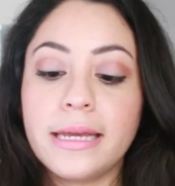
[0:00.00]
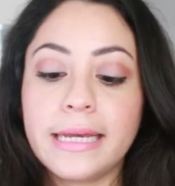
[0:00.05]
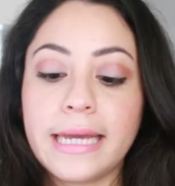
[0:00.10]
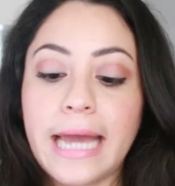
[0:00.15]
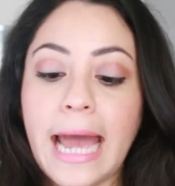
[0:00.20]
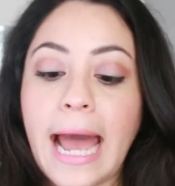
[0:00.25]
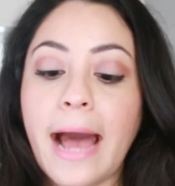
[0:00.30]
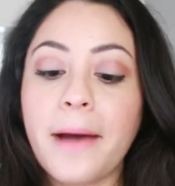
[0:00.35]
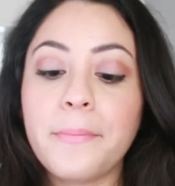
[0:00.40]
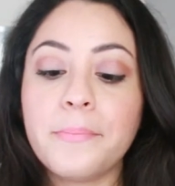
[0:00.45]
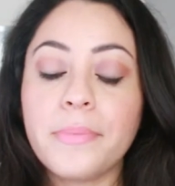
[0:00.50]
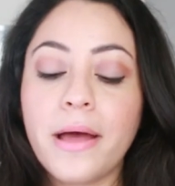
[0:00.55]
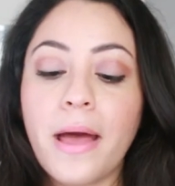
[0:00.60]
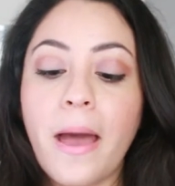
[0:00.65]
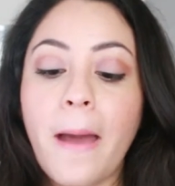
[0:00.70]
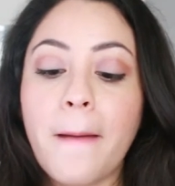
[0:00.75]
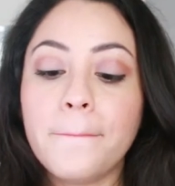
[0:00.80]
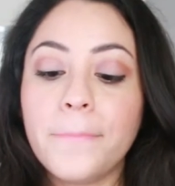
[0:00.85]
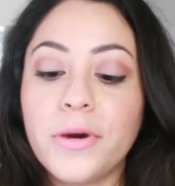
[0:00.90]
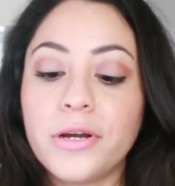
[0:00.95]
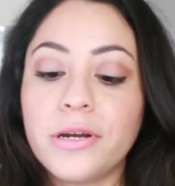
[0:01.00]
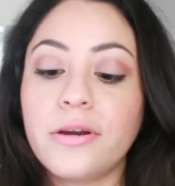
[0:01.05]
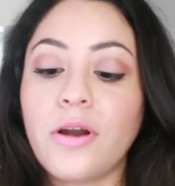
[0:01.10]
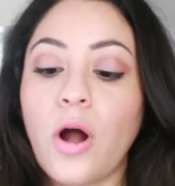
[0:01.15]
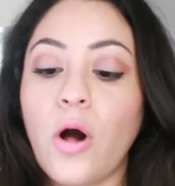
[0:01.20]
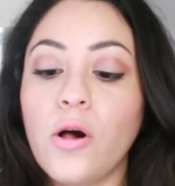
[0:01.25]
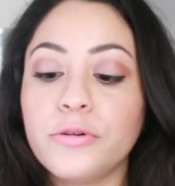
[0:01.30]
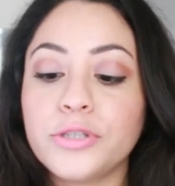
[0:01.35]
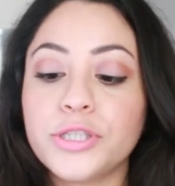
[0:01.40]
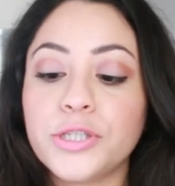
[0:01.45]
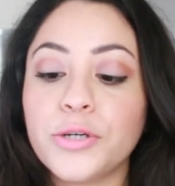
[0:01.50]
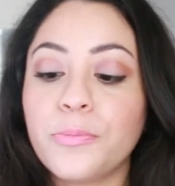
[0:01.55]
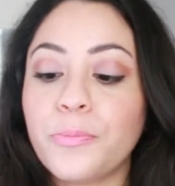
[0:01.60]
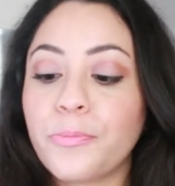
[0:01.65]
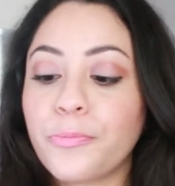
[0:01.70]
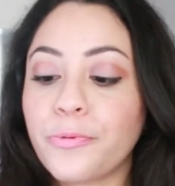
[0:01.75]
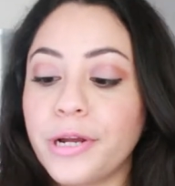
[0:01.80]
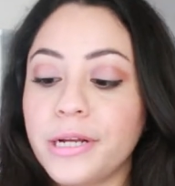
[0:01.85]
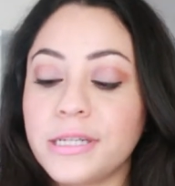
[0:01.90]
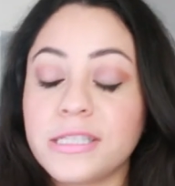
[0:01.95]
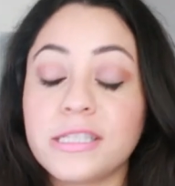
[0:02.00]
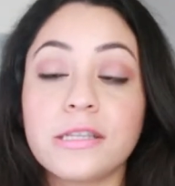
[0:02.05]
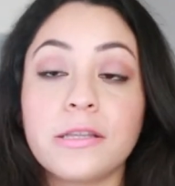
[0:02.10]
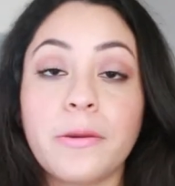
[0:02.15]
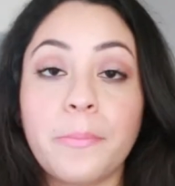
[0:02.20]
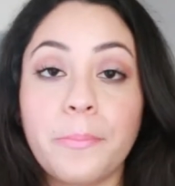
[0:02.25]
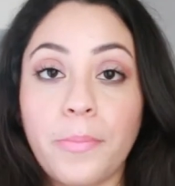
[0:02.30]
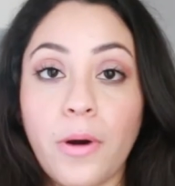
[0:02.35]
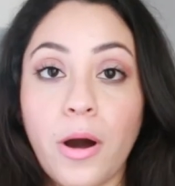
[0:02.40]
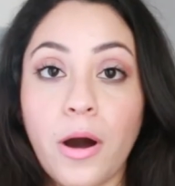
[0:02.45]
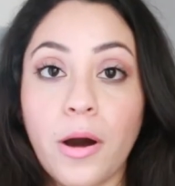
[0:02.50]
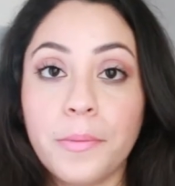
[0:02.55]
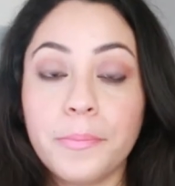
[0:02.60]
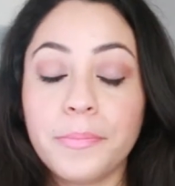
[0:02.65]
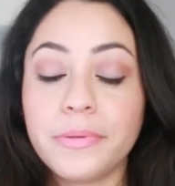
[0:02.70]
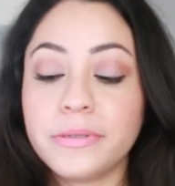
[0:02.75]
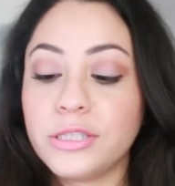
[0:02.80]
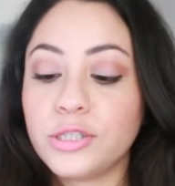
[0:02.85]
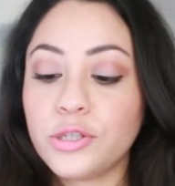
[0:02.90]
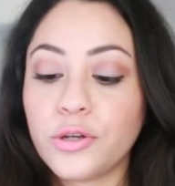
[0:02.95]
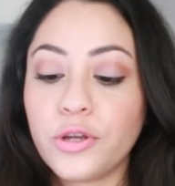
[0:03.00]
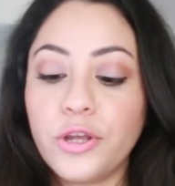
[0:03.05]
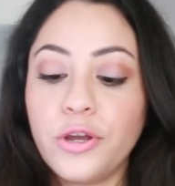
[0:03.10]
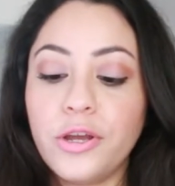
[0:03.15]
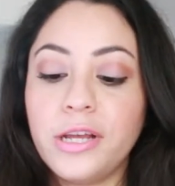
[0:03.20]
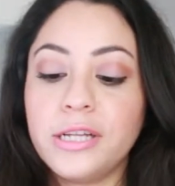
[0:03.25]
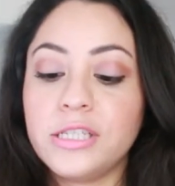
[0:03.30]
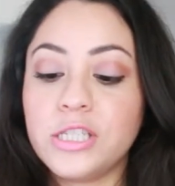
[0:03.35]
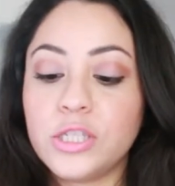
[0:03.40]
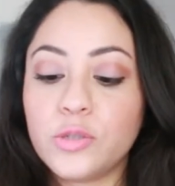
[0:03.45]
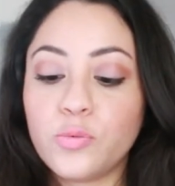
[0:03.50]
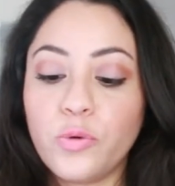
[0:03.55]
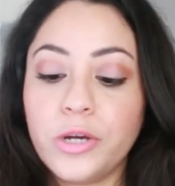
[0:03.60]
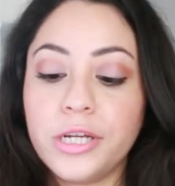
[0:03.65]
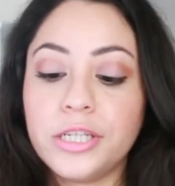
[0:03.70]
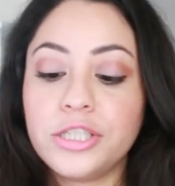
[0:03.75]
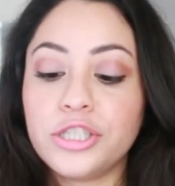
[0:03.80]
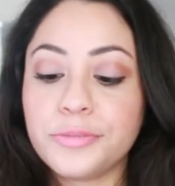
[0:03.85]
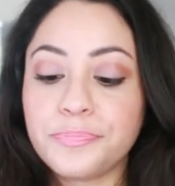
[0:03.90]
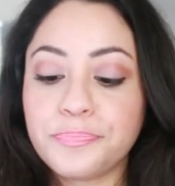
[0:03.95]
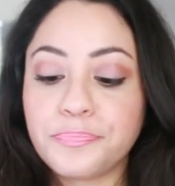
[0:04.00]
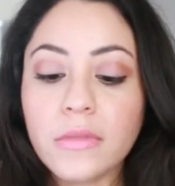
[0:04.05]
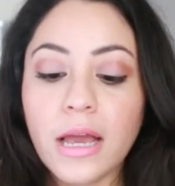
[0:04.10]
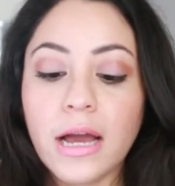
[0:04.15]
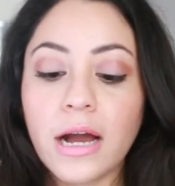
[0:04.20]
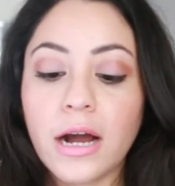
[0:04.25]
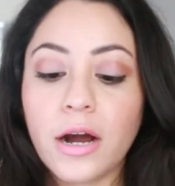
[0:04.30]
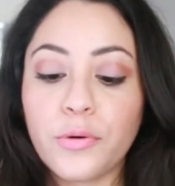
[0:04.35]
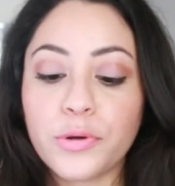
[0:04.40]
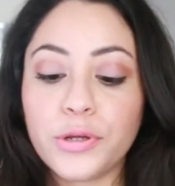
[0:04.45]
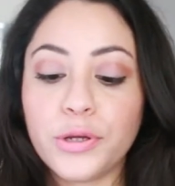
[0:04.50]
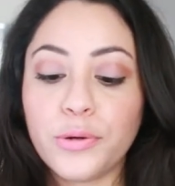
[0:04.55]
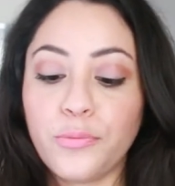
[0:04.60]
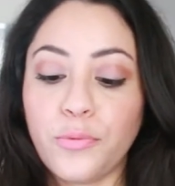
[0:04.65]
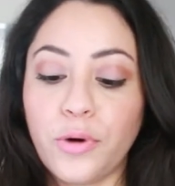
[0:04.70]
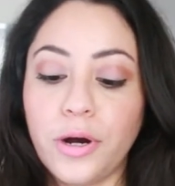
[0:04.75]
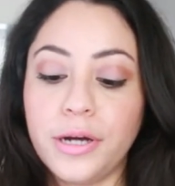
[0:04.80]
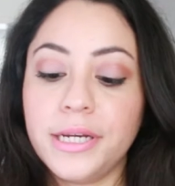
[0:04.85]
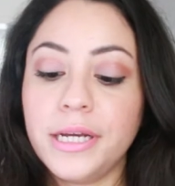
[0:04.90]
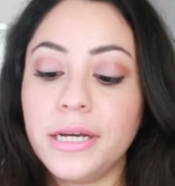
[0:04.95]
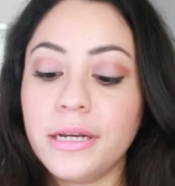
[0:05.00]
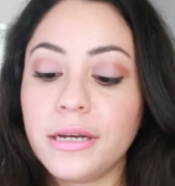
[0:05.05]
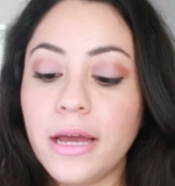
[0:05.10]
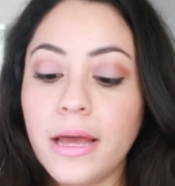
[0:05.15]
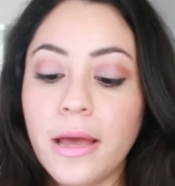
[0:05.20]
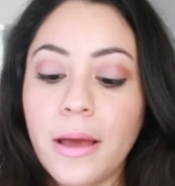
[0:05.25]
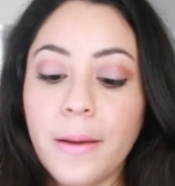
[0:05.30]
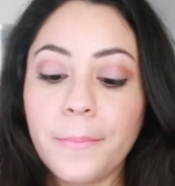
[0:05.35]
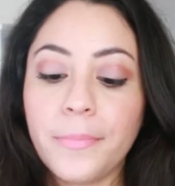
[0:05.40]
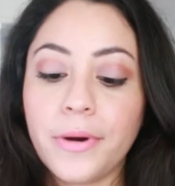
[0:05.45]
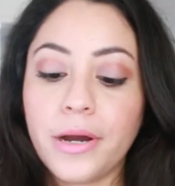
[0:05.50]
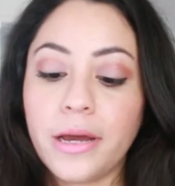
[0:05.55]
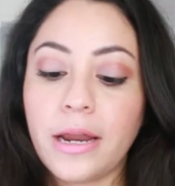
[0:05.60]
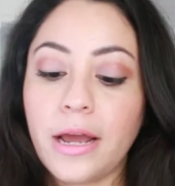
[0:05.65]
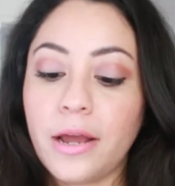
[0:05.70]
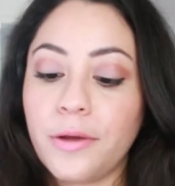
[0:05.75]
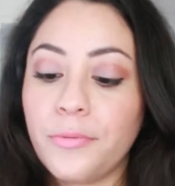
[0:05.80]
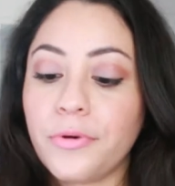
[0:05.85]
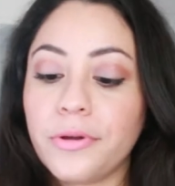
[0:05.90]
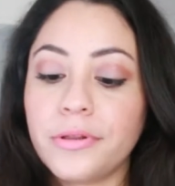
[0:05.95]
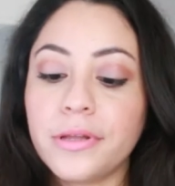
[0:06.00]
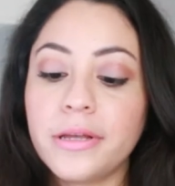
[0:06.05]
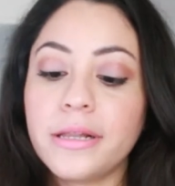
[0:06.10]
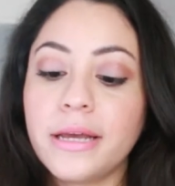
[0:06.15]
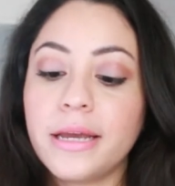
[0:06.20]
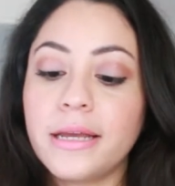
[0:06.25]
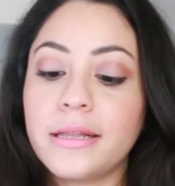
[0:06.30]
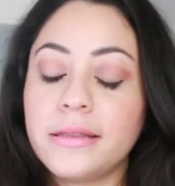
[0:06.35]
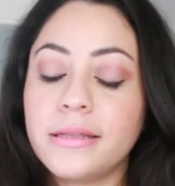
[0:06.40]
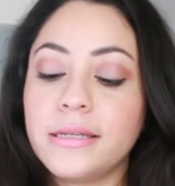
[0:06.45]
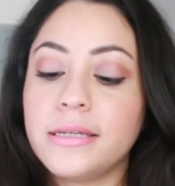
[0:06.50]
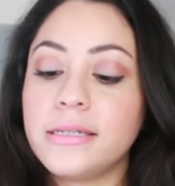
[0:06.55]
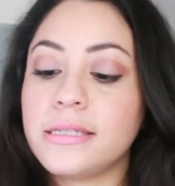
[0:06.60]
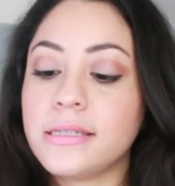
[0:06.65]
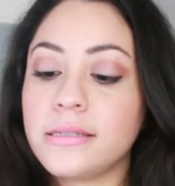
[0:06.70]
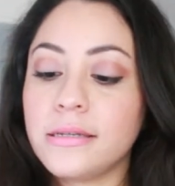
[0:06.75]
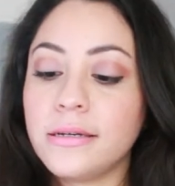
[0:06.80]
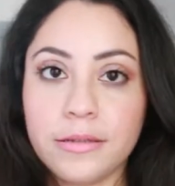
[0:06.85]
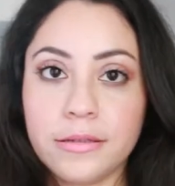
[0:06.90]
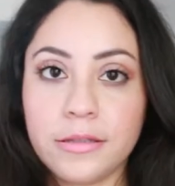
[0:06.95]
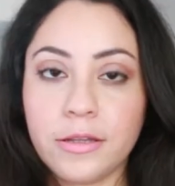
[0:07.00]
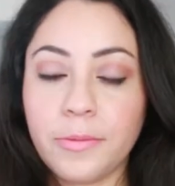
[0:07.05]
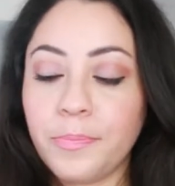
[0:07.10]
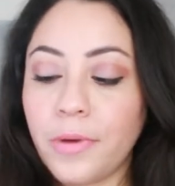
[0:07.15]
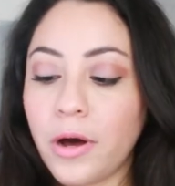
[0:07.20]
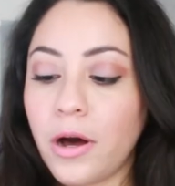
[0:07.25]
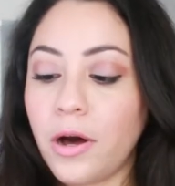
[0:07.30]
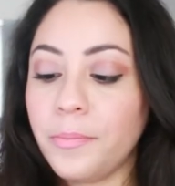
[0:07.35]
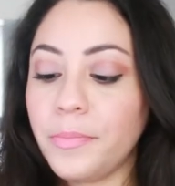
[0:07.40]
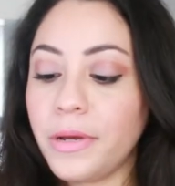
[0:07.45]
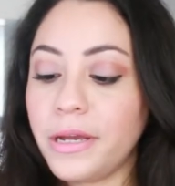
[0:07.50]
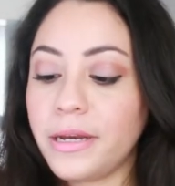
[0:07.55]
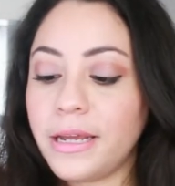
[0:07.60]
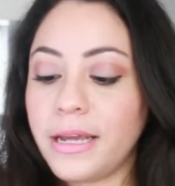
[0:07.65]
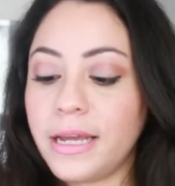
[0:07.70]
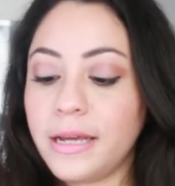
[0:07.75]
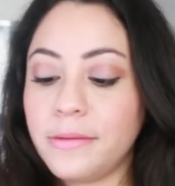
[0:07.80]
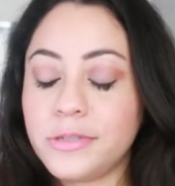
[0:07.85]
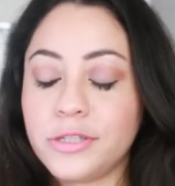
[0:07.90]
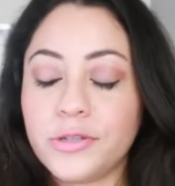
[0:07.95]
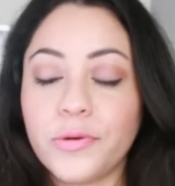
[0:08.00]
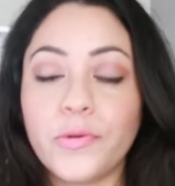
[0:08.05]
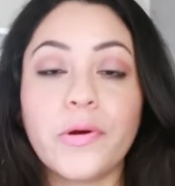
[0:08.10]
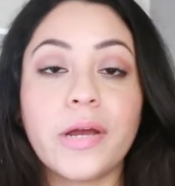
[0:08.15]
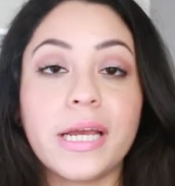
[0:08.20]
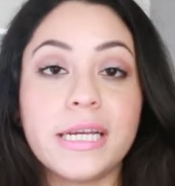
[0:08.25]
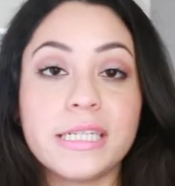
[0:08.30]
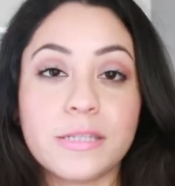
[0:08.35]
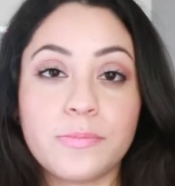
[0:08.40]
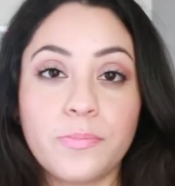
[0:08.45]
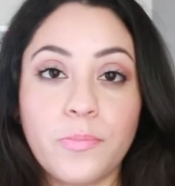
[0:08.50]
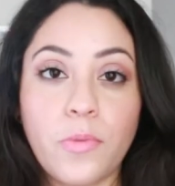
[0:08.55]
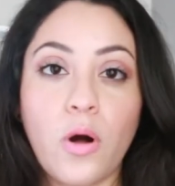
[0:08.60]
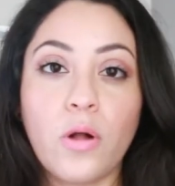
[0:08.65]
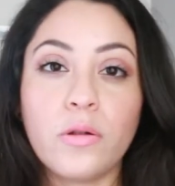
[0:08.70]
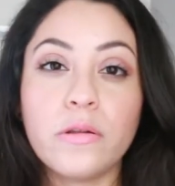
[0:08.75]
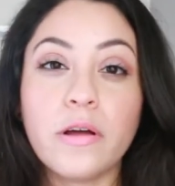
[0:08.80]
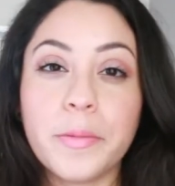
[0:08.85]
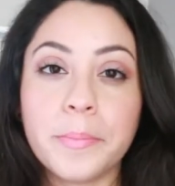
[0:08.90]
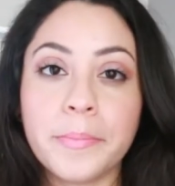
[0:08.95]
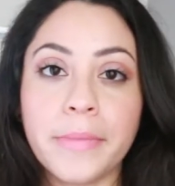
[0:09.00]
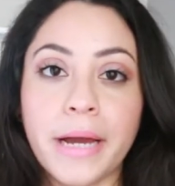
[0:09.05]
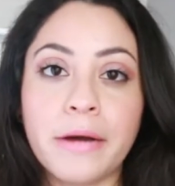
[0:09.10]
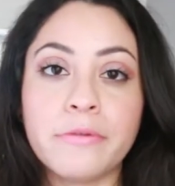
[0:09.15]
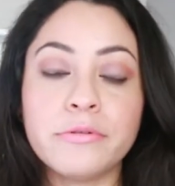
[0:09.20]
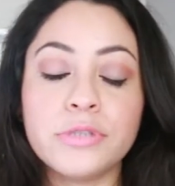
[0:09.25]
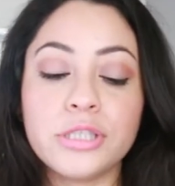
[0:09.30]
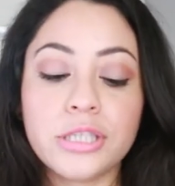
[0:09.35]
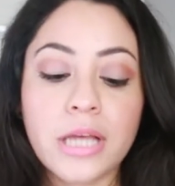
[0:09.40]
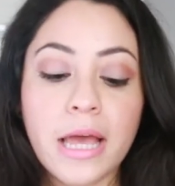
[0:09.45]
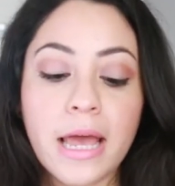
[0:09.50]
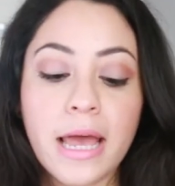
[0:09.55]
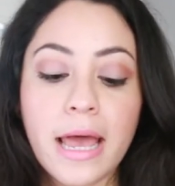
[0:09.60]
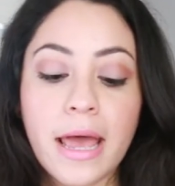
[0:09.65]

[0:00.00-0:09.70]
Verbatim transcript: cap but it also brings the pump so you can switch how you want it but I really like this the pump it gives you a small amount